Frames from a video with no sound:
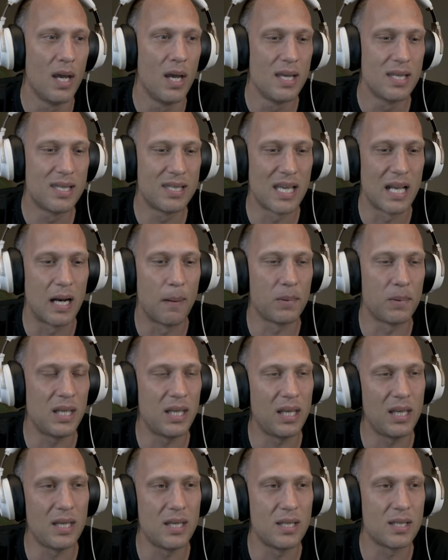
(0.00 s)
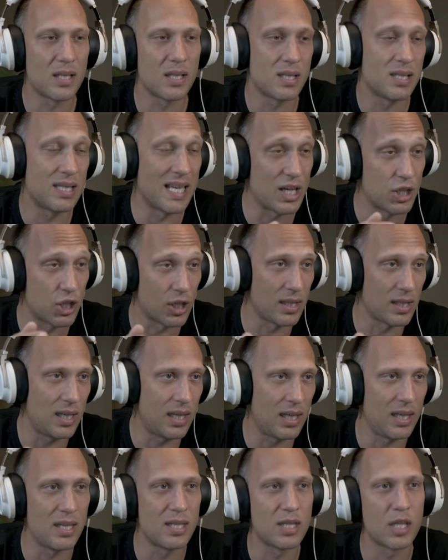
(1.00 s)
set up keys session
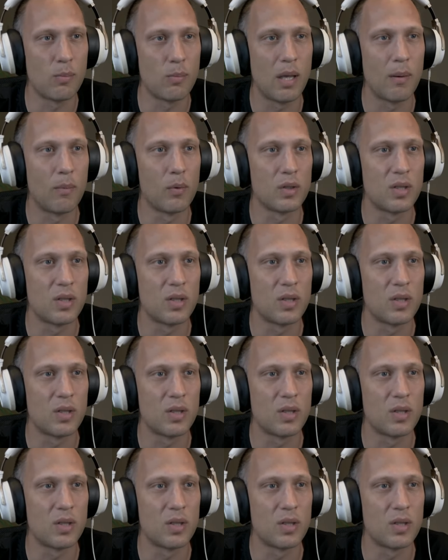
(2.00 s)
keys to be able